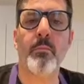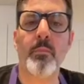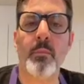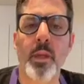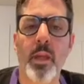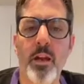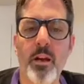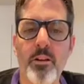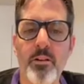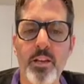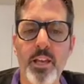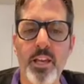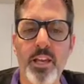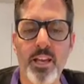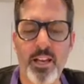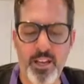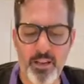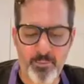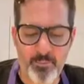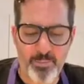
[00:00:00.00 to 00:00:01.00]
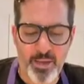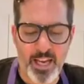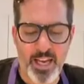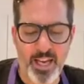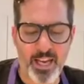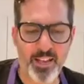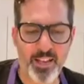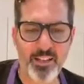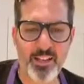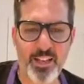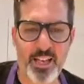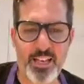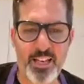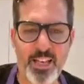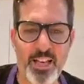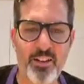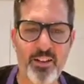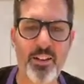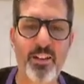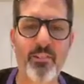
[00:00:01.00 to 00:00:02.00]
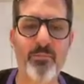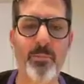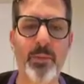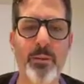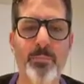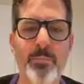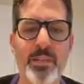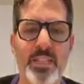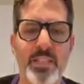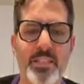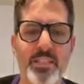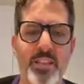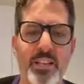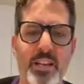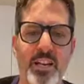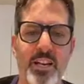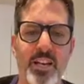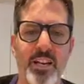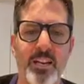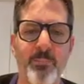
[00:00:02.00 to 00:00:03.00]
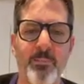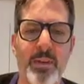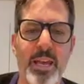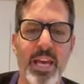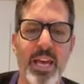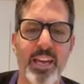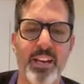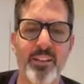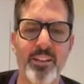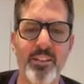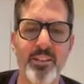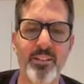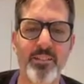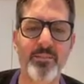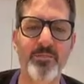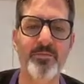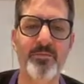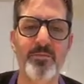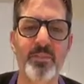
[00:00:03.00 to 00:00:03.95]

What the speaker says: Okay, I'm back. I now have my pizza on a paddle